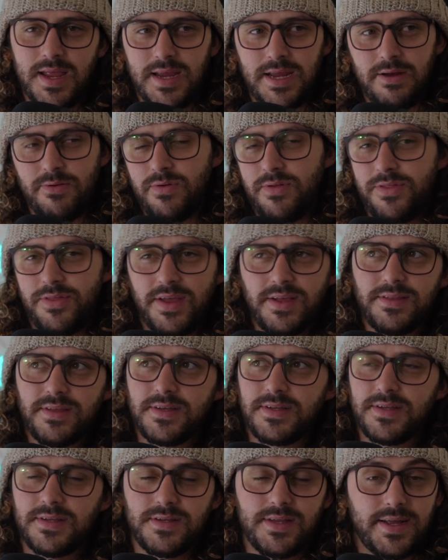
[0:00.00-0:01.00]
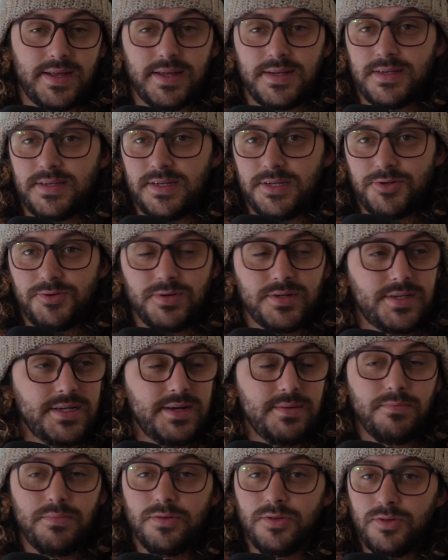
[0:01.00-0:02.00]
you would think this is like a
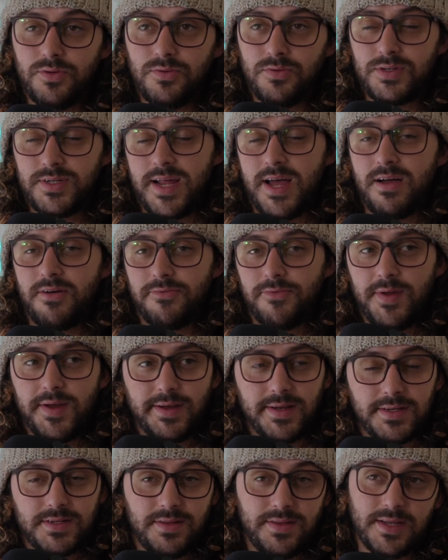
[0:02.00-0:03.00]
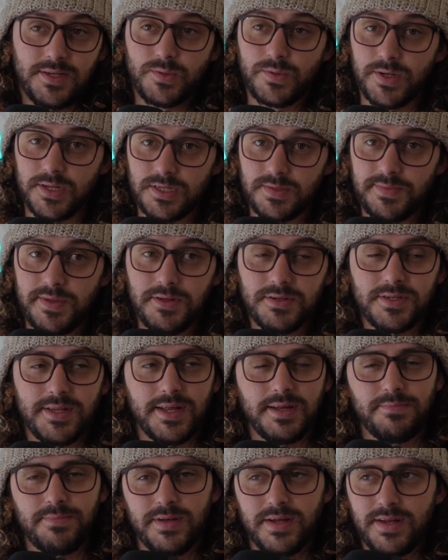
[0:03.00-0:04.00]
citrusy blue style fragrance, and that's what it smells
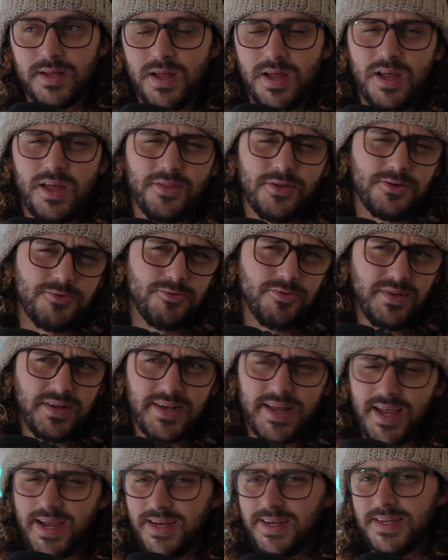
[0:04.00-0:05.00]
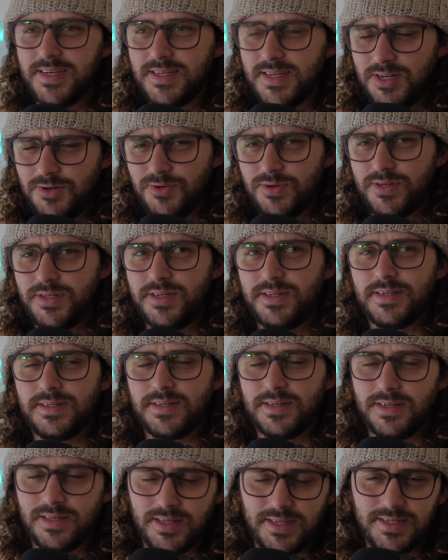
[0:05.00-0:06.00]
like, but there's really not any citruses
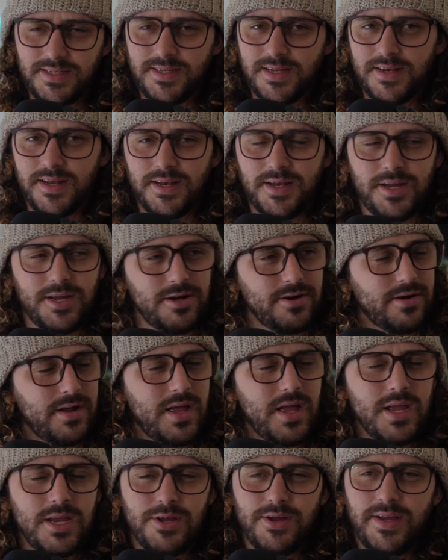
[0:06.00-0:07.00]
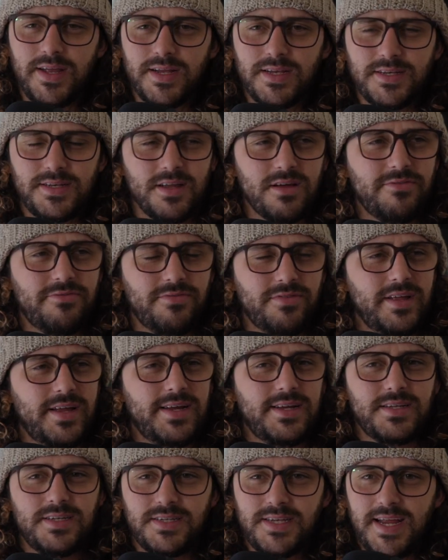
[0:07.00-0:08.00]
listed in here. You get stuff
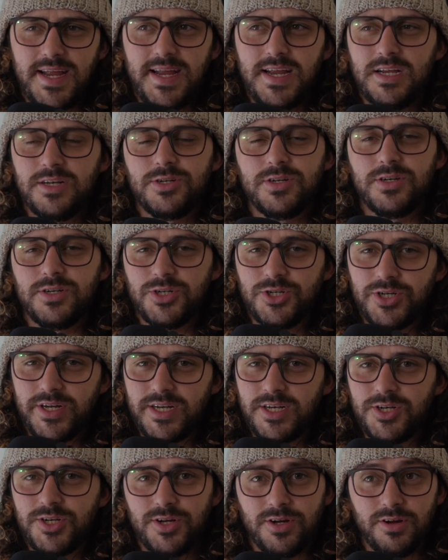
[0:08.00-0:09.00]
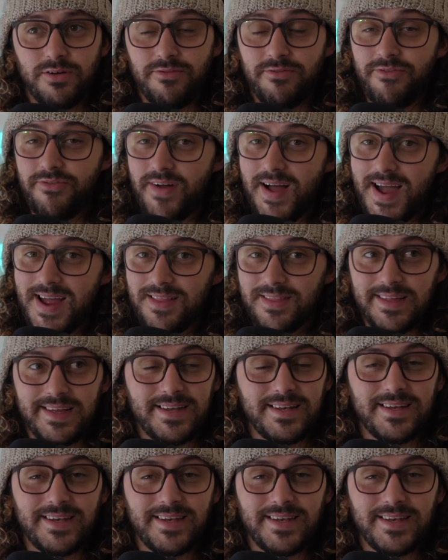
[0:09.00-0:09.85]
like sage and ginger, violet,